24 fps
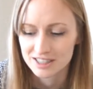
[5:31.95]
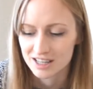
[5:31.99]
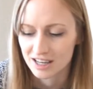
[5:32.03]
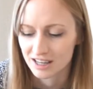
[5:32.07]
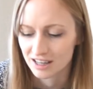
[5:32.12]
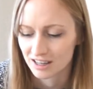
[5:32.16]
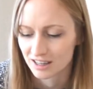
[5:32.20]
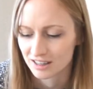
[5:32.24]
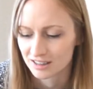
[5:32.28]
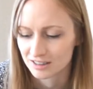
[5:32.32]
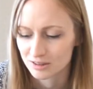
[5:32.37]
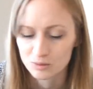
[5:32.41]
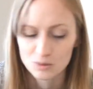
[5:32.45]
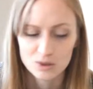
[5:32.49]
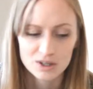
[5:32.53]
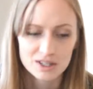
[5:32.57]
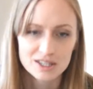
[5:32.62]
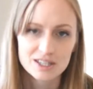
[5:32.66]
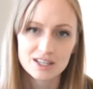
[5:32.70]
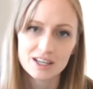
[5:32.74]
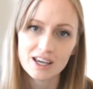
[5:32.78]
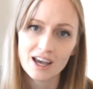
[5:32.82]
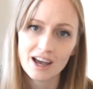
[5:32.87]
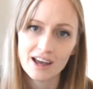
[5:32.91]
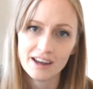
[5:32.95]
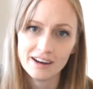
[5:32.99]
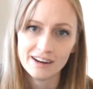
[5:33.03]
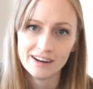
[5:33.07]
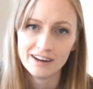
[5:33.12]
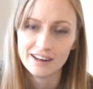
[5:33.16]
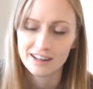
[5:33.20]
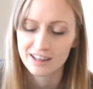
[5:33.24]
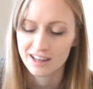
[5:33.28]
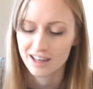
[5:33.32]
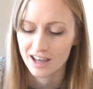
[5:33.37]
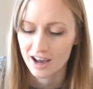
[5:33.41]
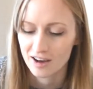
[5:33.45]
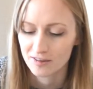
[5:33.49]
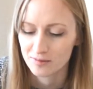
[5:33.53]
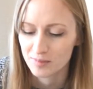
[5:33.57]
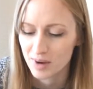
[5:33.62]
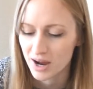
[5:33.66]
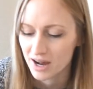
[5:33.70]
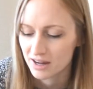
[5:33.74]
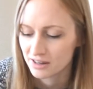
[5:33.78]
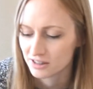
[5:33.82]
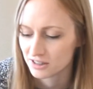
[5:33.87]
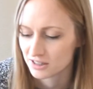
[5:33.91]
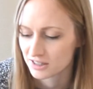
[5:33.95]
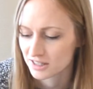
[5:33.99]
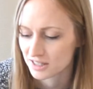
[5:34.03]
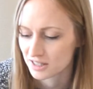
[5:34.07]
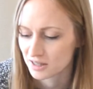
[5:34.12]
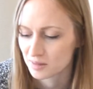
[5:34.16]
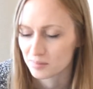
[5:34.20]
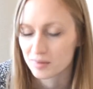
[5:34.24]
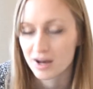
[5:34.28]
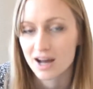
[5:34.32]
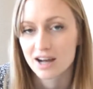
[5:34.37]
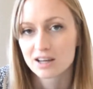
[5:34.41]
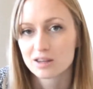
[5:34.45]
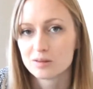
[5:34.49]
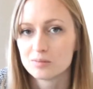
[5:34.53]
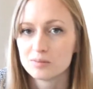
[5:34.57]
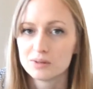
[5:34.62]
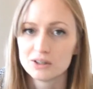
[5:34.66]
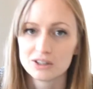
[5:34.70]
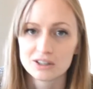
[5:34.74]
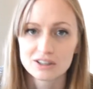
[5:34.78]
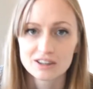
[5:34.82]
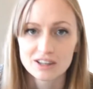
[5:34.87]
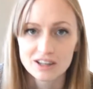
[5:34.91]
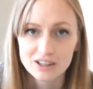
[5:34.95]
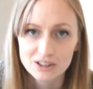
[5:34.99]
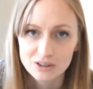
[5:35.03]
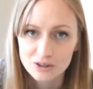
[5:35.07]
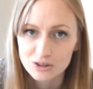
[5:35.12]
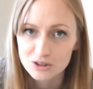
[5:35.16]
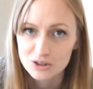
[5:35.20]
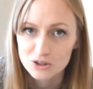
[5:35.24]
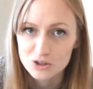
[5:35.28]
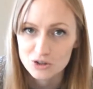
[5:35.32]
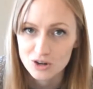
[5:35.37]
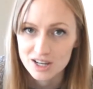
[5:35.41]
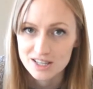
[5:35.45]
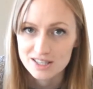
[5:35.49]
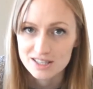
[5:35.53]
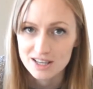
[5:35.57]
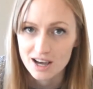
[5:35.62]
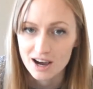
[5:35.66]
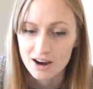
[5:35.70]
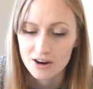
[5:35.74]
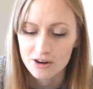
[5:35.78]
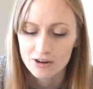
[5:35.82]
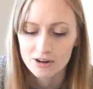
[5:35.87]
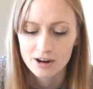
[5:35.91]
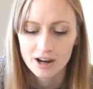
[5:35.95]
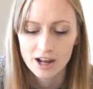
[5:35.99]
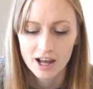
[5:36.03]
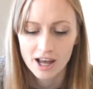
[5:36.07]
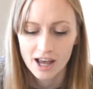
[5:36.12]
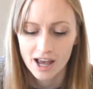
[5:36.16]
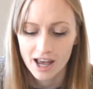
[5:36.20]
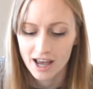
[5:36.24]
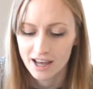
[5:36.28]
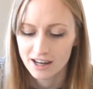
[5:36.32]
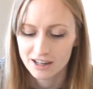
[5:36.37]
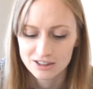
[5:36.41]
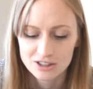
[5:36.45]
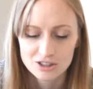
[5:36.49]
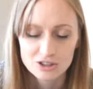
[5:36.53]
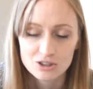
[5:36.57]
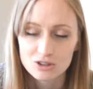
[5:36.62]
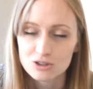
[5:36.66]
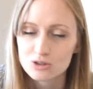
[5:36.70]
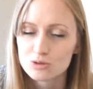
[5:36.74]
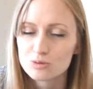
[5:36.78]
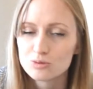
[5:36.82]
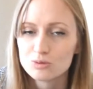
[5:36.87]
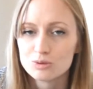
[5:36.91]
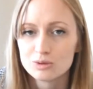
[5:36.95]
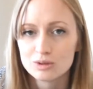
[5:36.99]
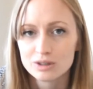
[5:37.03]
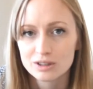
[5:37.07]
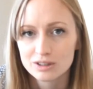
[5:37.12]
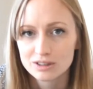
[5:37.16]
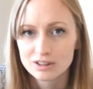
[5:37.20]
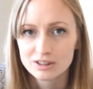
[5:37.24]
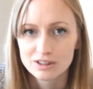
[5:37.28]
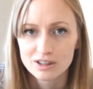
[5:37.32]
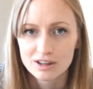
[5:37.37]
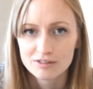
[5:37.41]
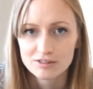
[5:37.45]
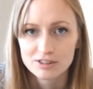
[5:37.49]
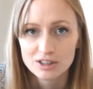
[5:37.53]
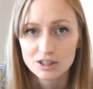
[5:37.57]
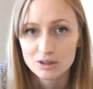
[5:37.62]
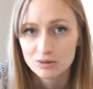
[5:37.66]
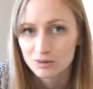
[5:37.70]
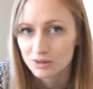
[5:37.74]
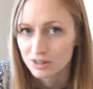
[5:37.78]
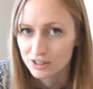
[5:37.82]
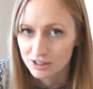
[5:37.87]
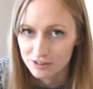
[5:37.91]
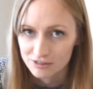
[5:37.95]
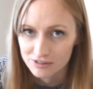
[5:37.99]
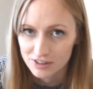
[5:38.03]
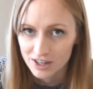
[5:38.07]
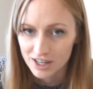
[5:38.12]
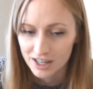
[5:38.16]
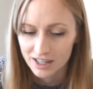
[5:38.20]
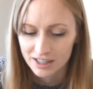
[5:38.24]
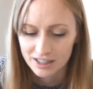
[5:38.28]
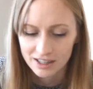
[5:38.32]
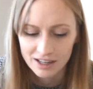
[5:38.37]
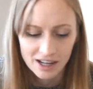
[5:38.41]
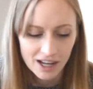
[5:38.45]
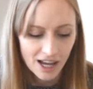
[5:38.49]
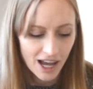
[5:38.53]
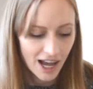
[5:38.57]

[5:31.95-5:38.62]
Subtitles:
And once again, they have patterns in the back of the book that you can trace out, and it's just really lovely, really fun.